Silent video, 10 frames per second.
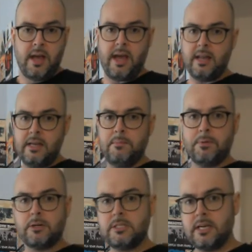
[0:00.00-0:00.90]
And in
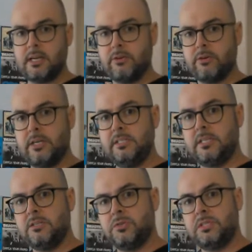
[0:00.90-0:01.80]
particular, he's
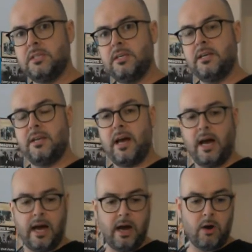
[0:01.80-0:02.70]
interested in
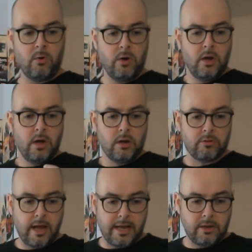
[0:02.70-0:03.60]
how
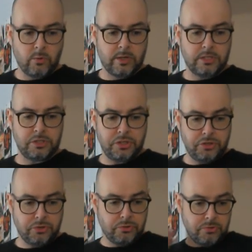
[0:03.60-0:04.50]
language
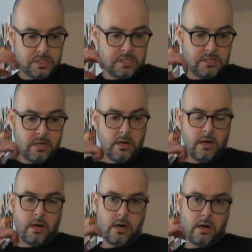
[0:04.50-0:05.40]
use
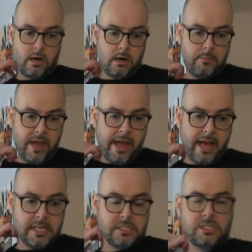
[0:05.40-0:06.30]
um,
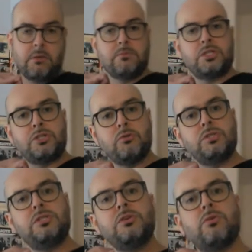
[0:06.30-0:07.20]
has some
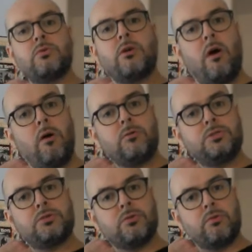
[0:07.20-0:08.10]
socio
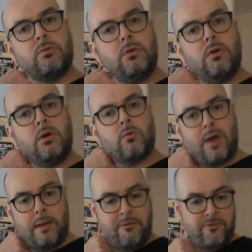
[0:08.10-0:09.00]
cultural
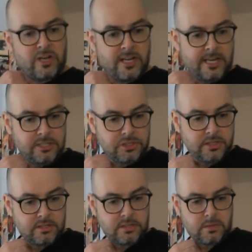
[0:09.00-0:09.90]

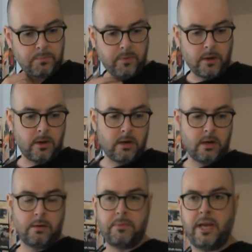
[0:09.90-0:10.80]
ramifications.
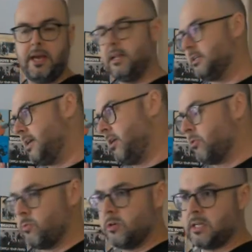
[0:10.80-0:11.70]
Um, and in
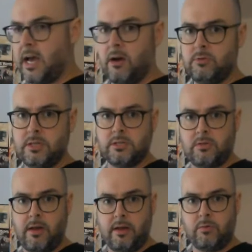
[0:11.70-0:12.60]
other words, how does
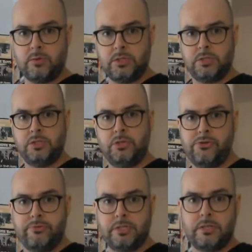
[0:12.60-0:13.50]
language
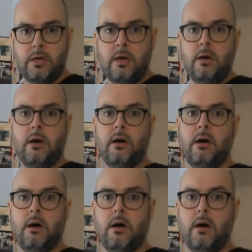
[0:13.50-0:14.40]
use
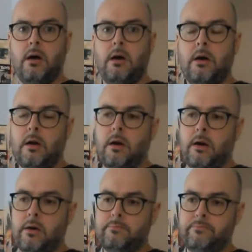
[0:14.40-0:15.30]
uh, uh,